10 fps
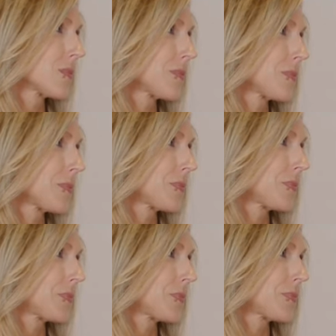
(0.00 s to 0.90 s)

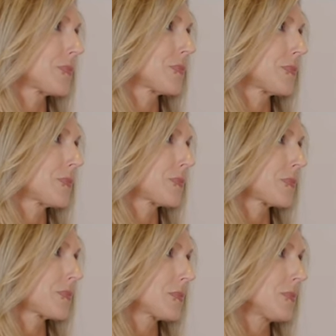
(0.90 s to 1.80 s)

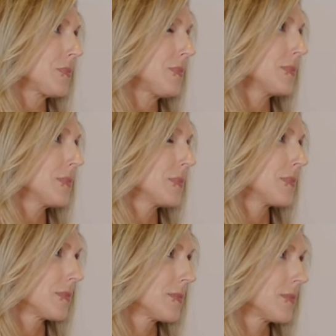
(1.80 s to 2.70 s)

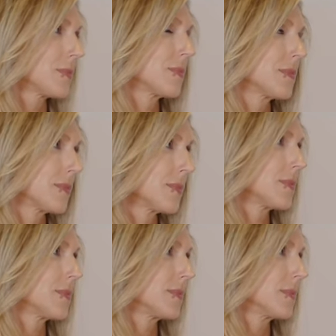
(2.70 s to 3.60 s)

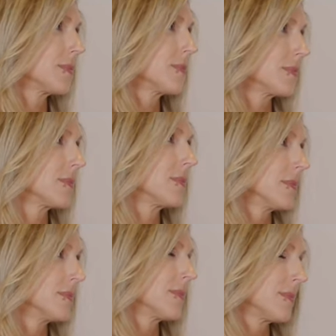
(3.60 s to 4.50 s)

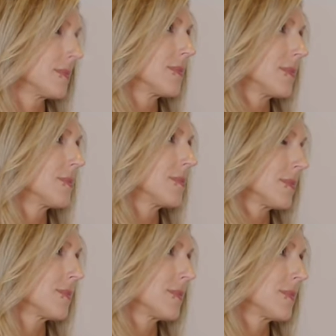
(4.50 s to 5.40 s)

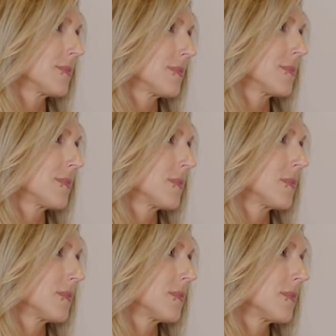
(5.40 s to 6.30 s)

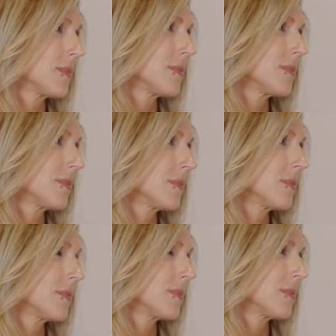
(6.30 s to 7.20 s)

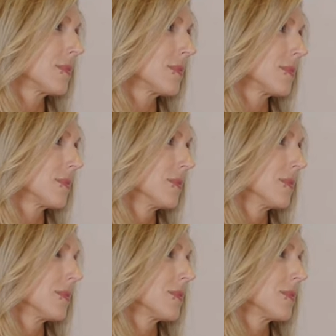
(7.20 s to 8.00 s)
(silent)